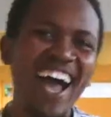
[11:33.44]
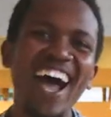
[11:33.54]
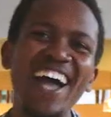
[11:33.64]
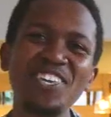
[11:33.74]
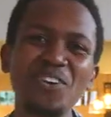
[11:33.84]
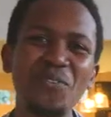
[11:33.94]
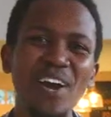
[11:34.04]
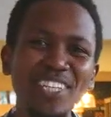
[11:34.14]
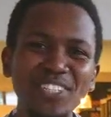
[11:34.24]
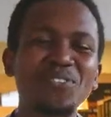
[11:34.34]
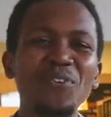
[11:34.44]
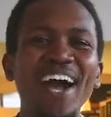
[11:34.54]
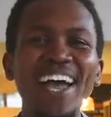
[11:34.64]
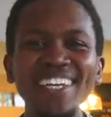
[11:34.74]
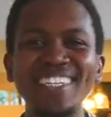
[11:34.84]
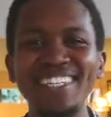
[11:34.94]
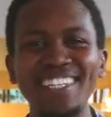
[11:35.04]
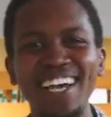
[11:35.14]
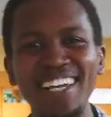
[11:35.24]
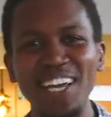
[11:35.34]
and you want to hide it
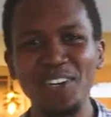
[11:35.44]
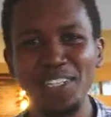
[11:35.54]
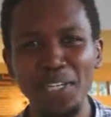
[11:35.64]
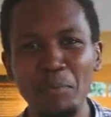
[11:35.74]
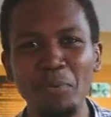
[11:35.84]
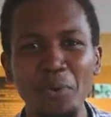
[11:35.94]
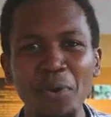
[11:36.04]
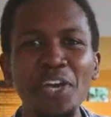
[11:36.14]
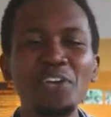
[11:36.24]
under your table,